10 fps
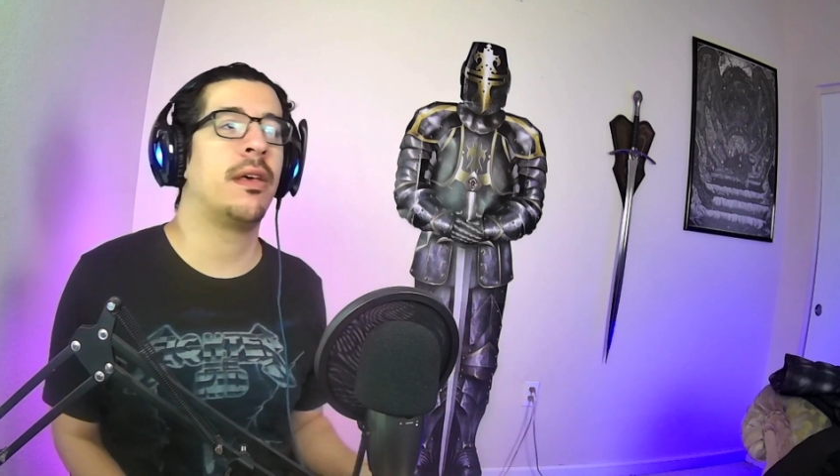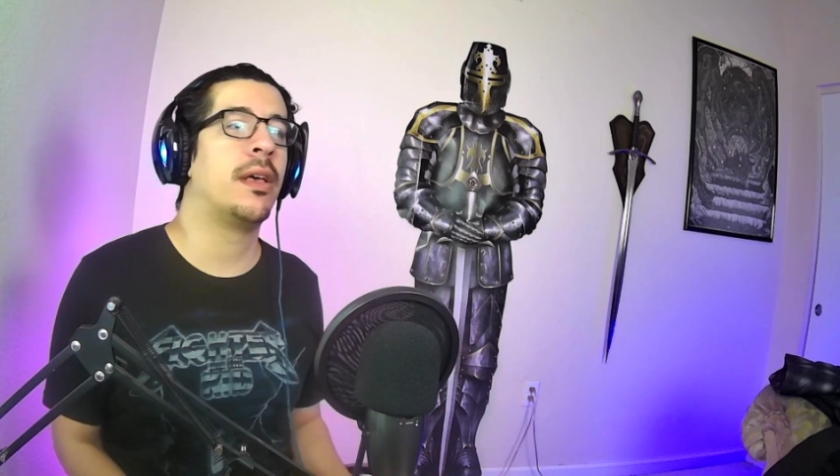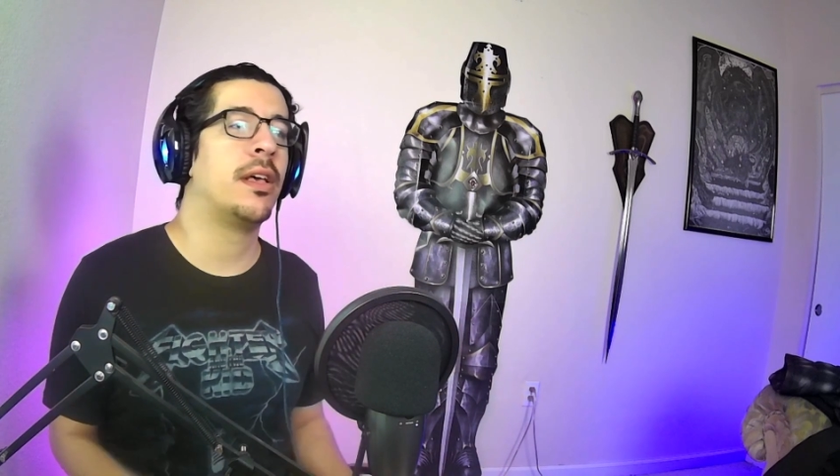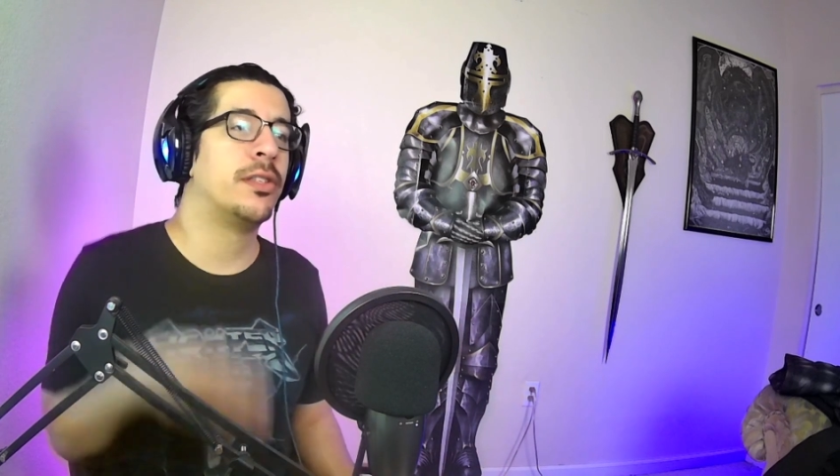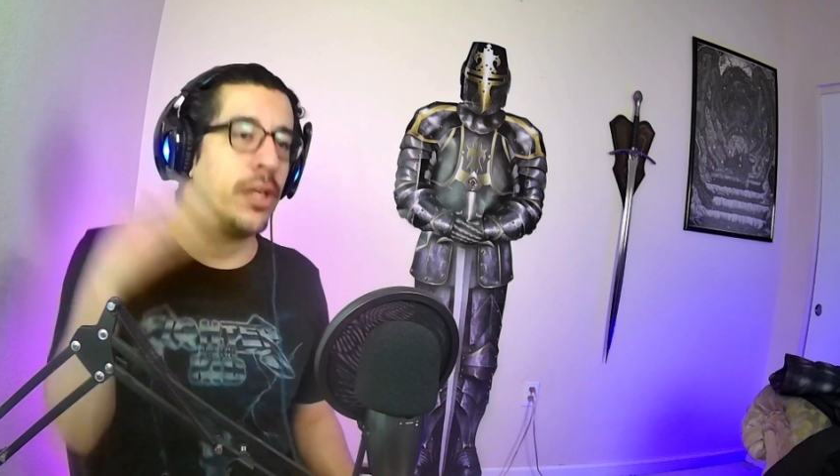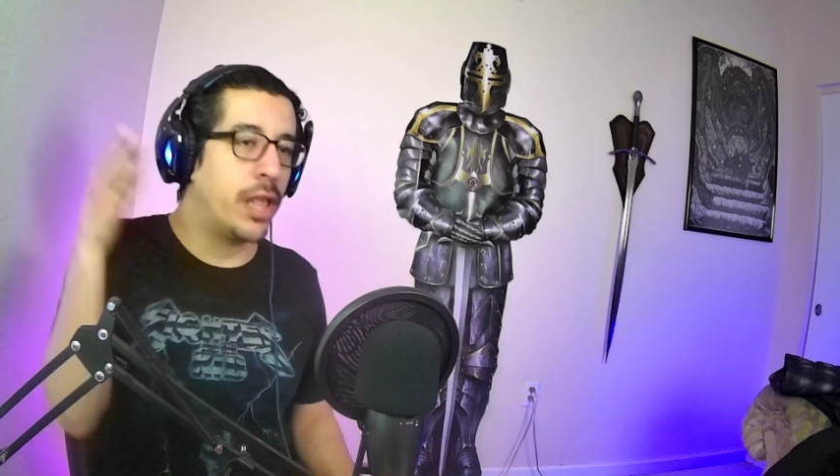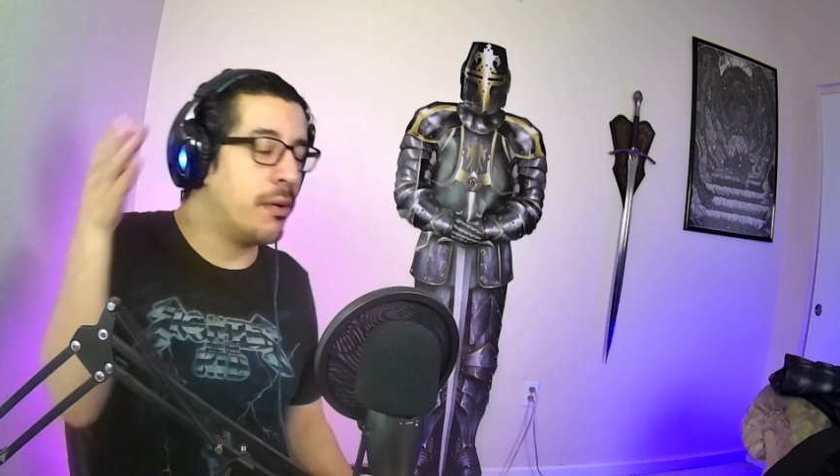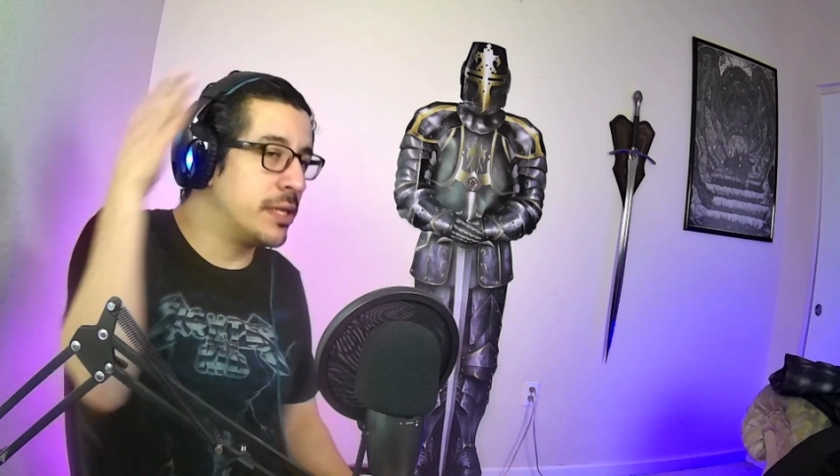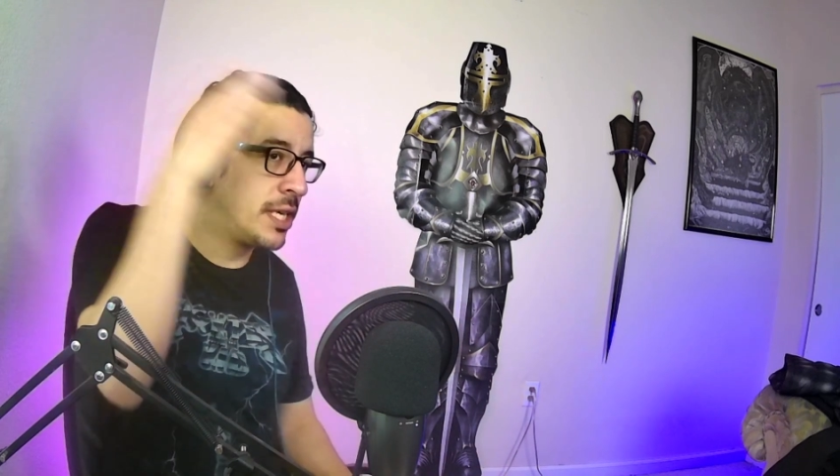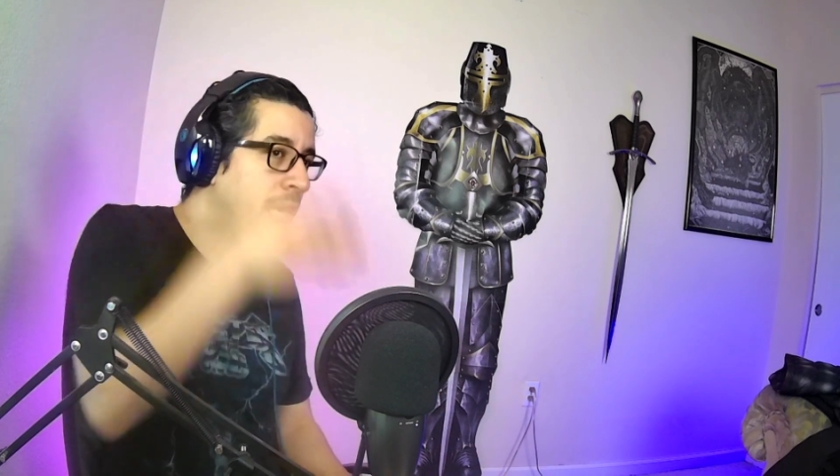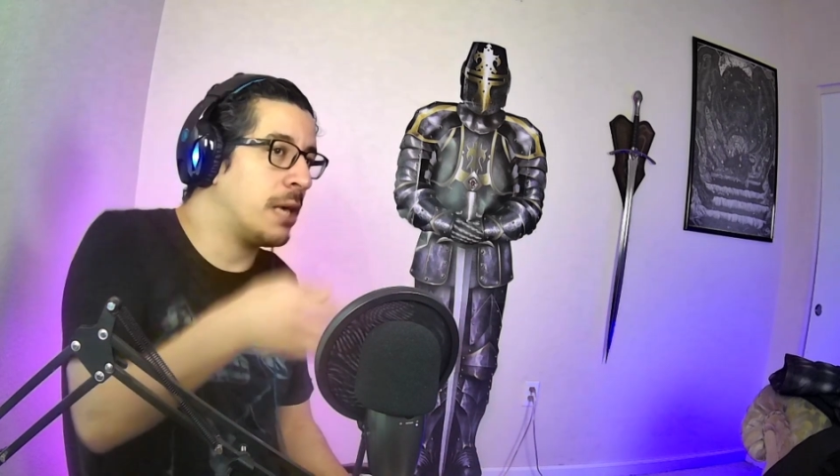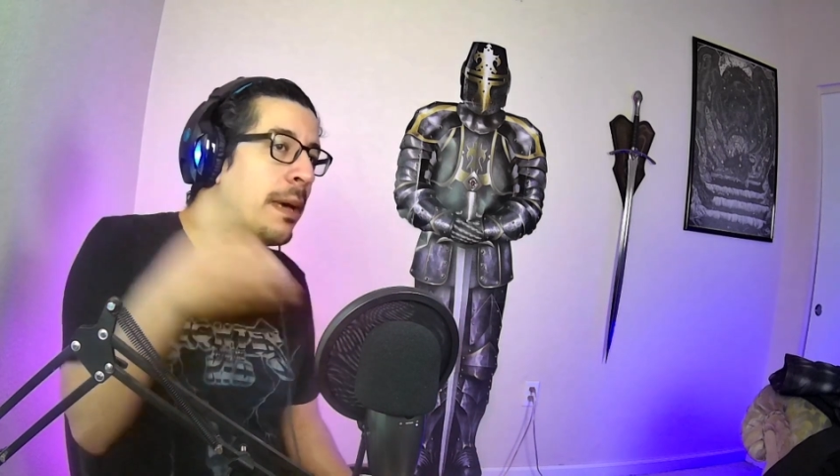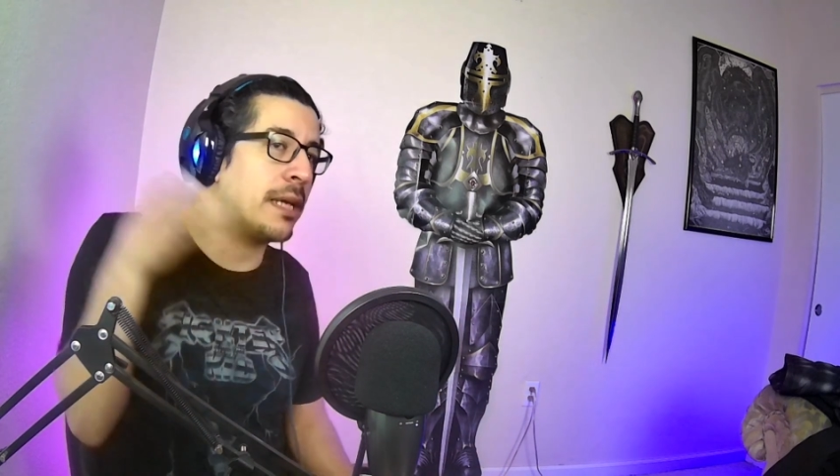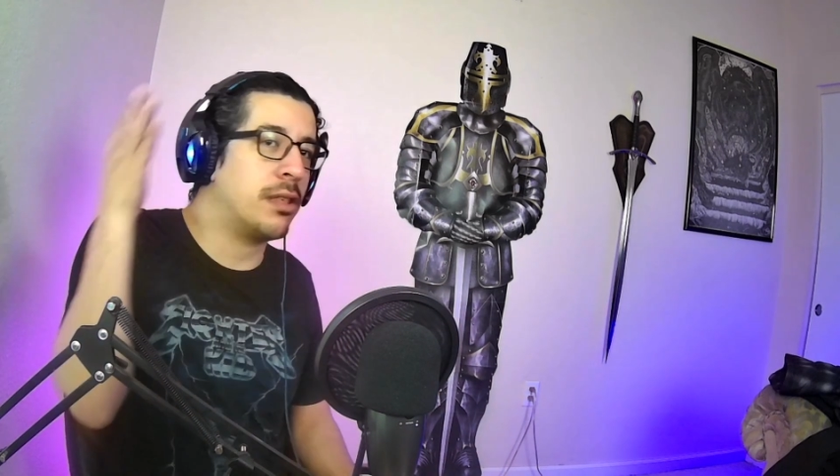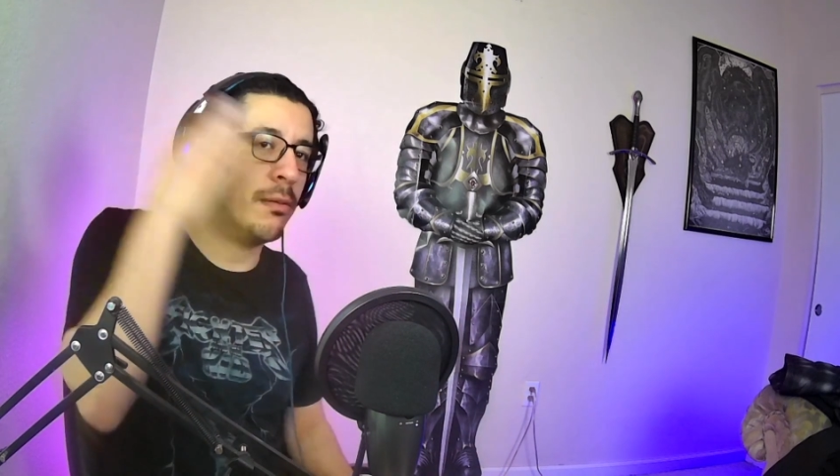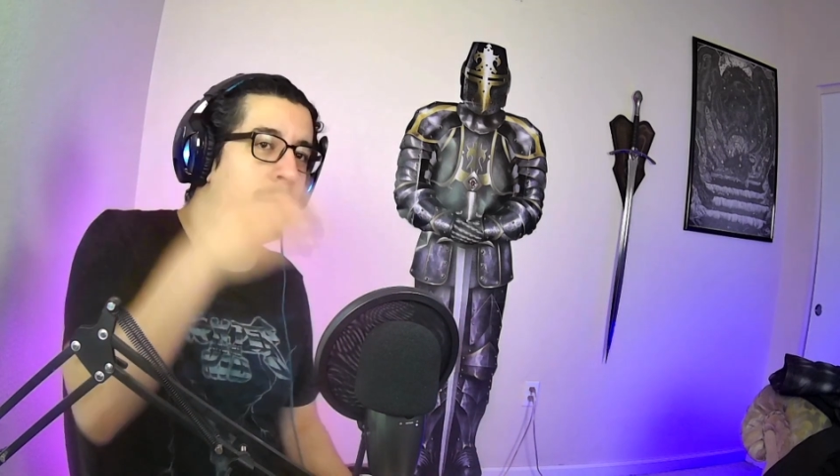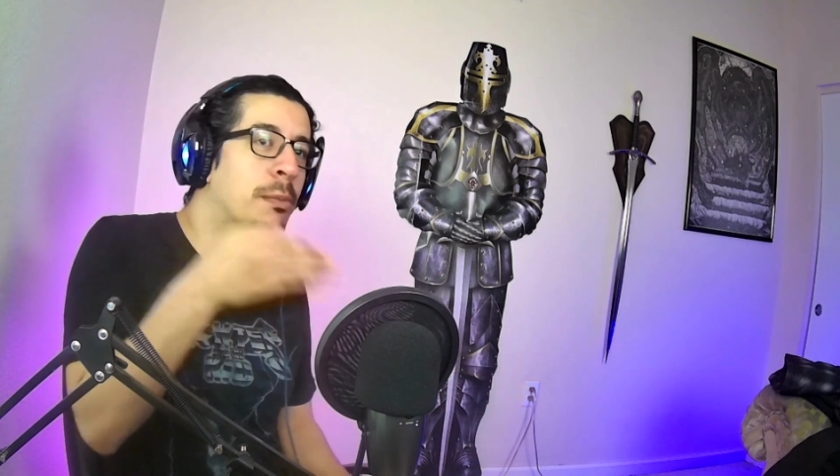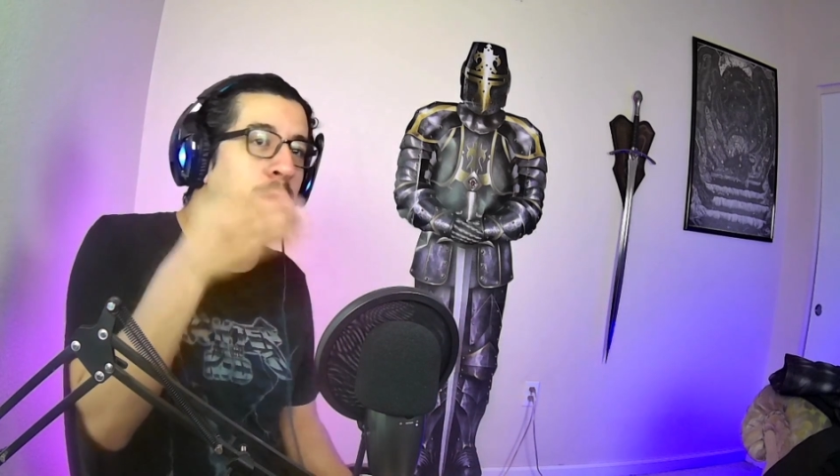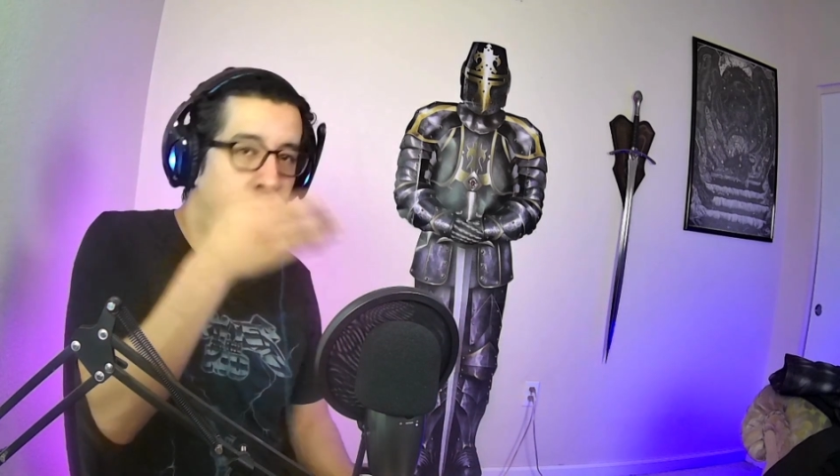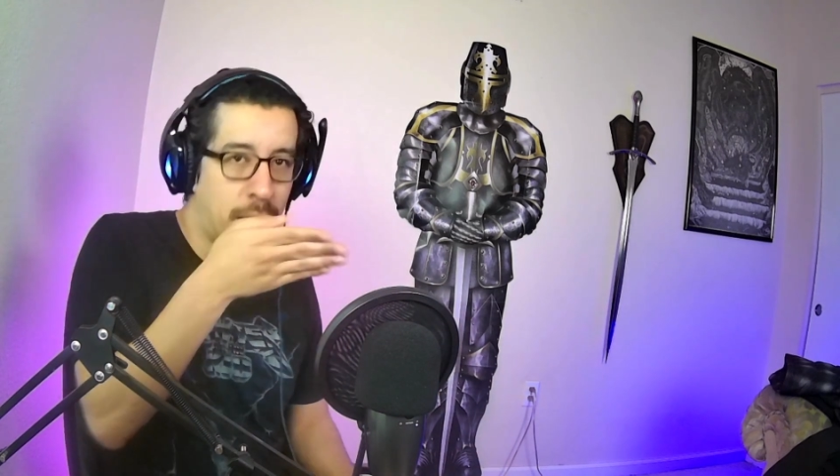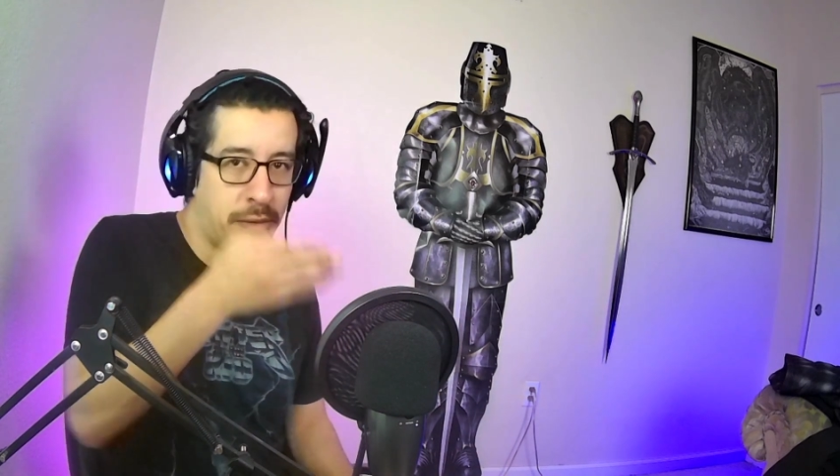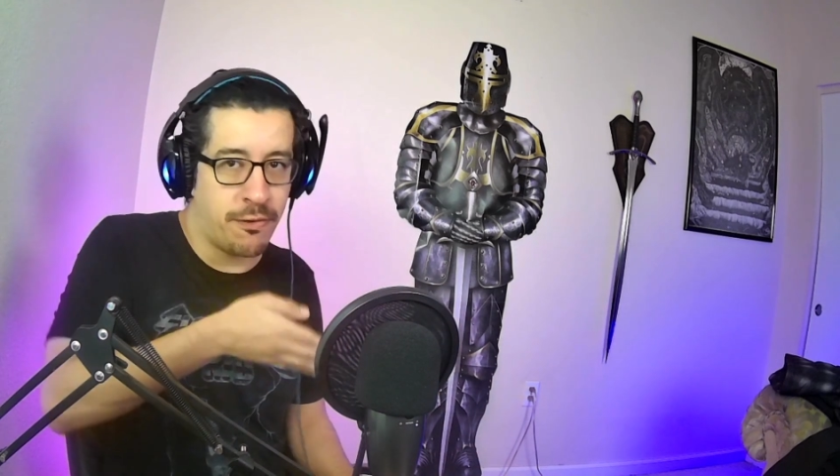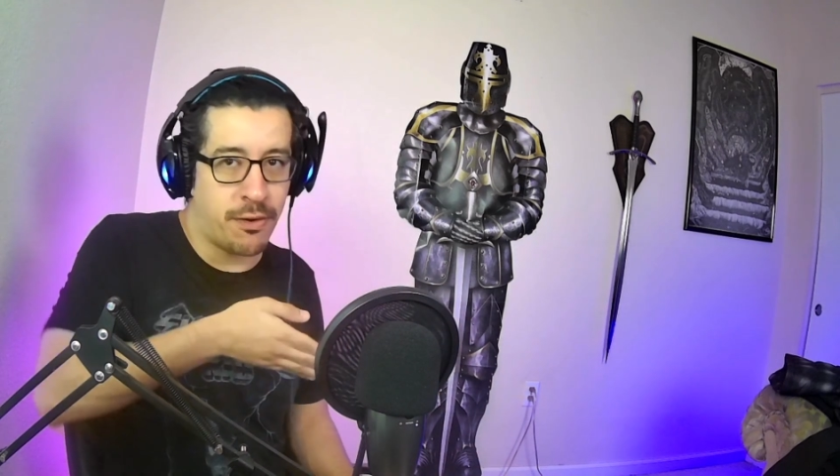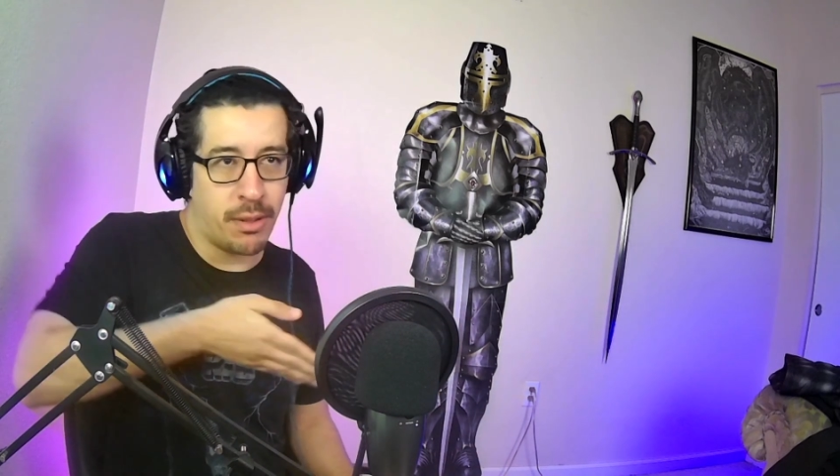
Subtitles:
So they always kick back to the moment right before